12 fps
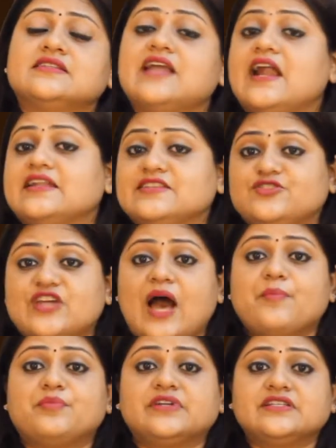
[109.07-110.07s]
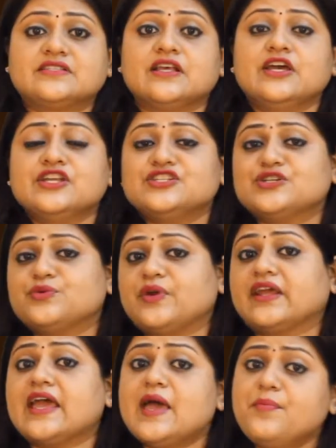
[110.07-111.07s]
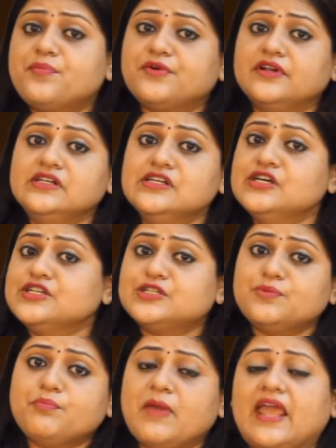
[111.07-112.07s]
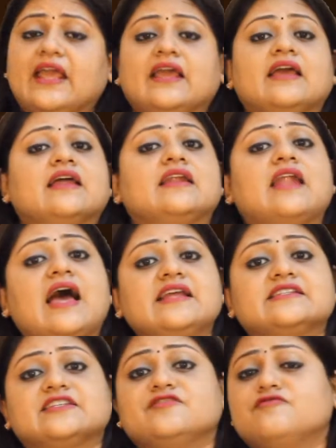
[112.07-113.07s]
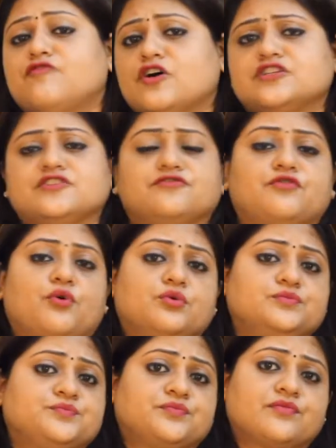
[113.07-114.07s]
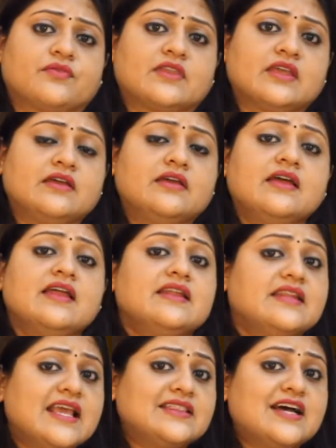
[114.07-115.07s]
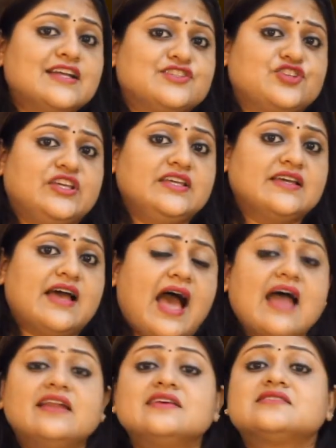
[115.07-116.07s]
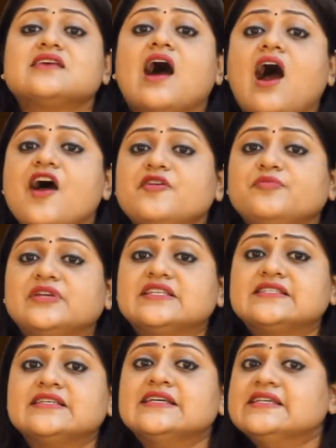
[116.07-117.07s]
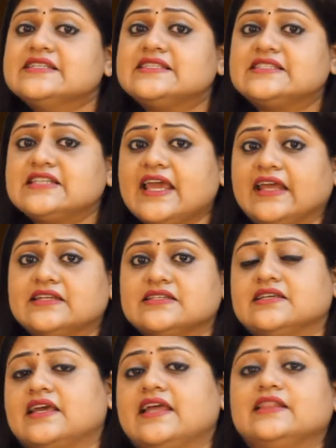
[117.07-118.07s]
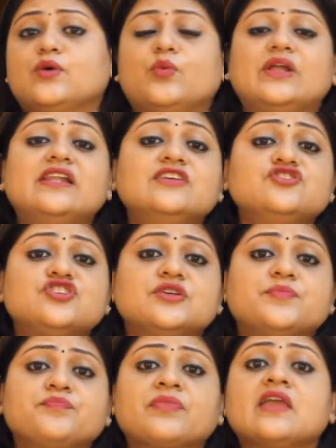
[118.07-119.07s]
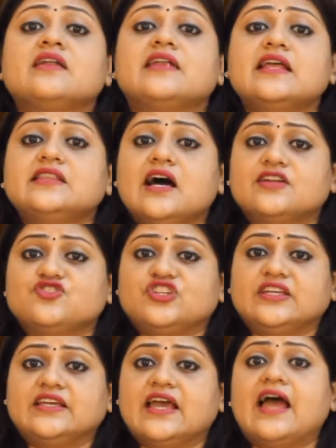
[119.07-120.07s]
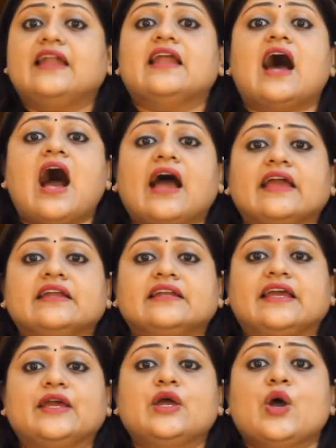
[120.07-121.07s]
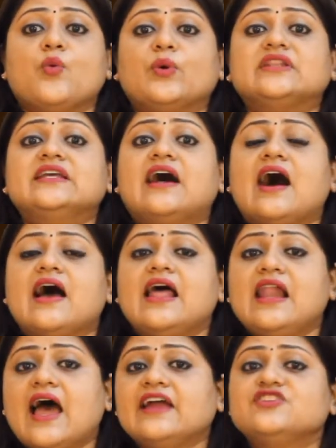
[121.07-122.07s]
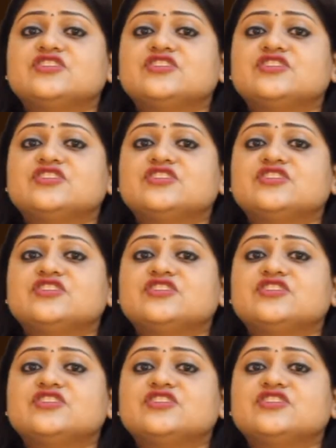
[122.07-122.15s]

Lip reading: that is Japanese, during April to May 1944. Netaji and his armies stayed in the village. Netaji and INA with the Allied